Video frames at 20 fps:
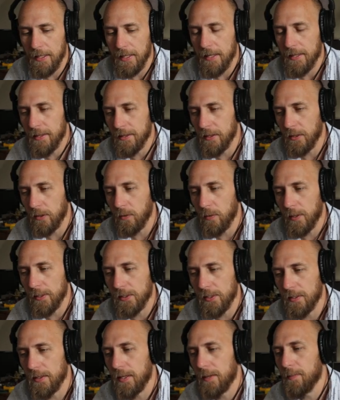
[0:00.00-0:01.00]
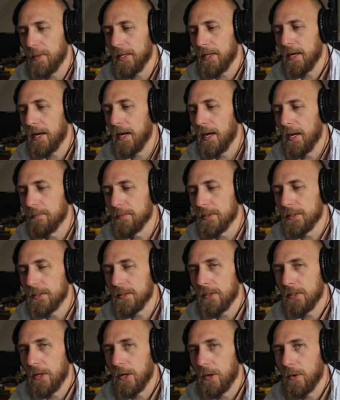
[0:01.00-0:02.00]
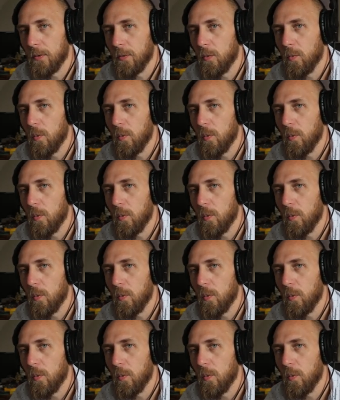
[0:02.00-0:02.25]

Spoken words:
And then the question then becomes, you know,